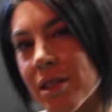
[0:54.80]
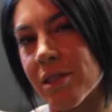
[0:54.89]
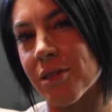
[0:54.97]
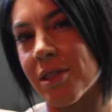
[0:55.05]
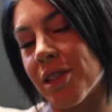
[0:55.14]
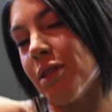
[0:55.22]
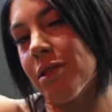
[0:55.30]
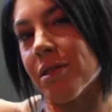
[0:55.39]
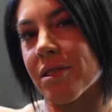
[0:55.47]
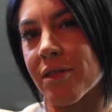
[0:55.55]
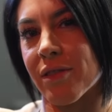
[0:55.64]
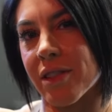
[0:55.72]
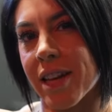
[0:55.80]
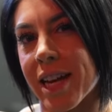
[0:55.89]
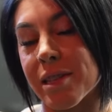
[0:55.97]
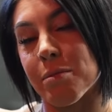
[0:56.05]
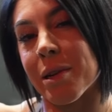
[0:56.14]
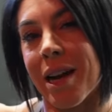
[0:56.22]
You, you use it for
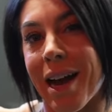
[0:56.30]
legs, but